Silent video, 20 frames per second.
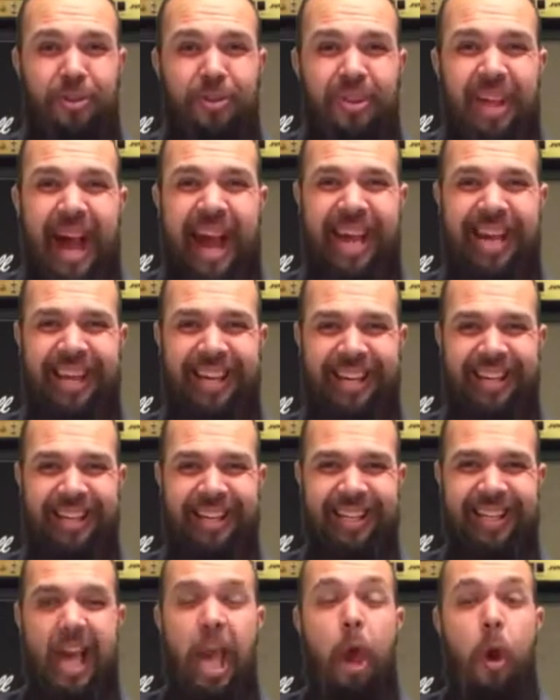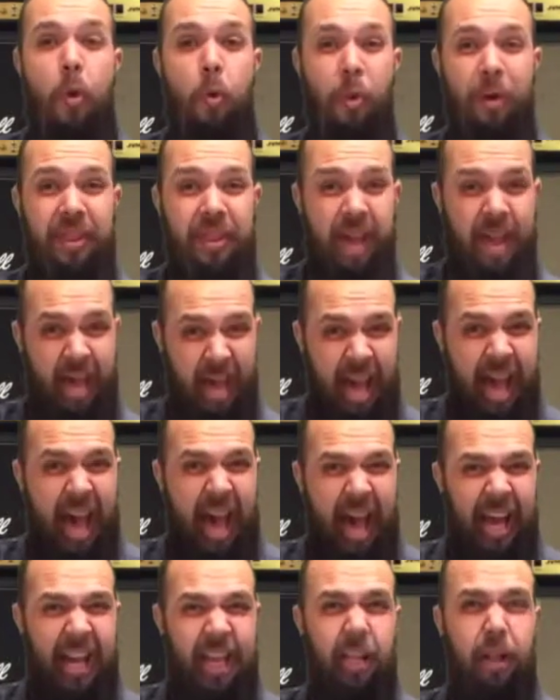today, with a
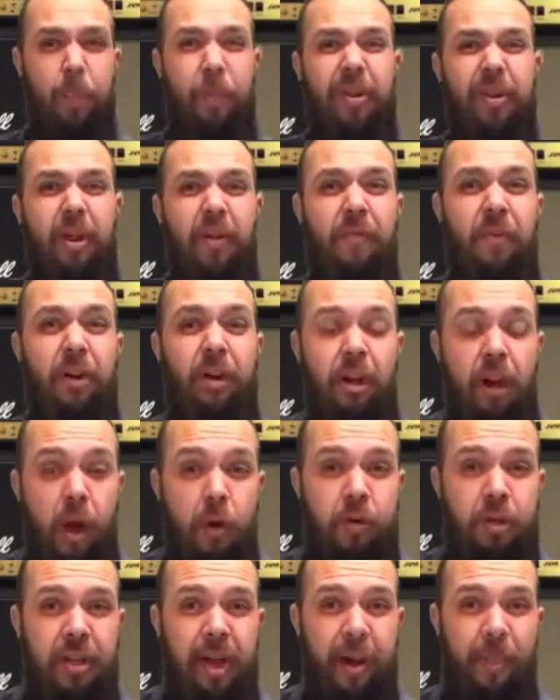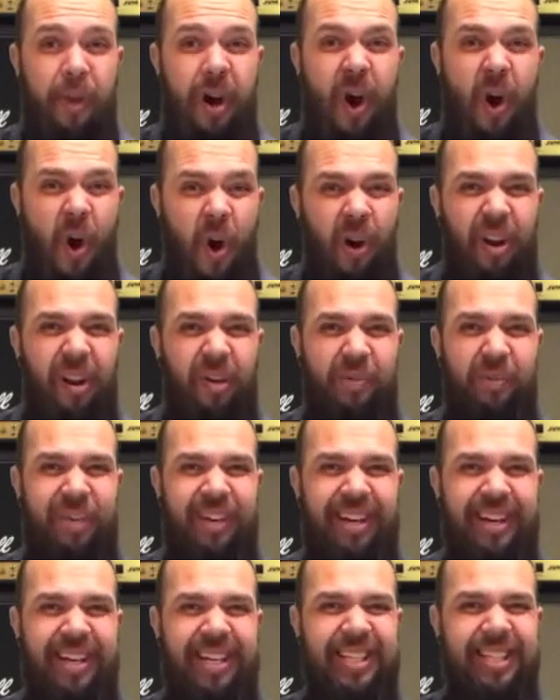little bit of a close-up on the
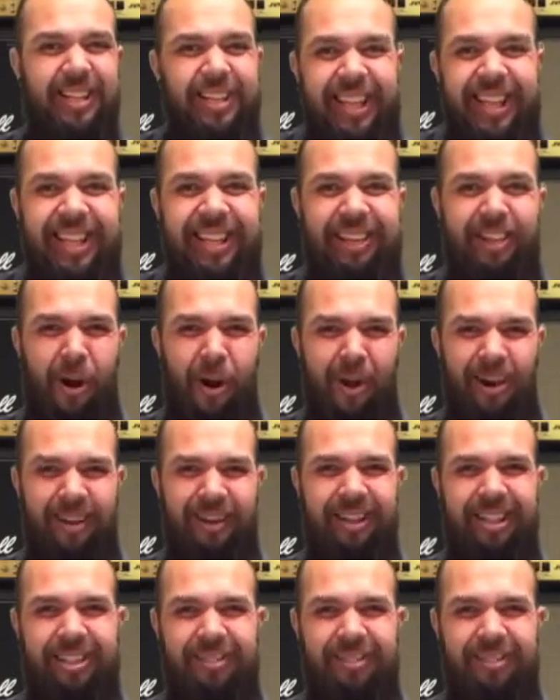fingers in the guitar.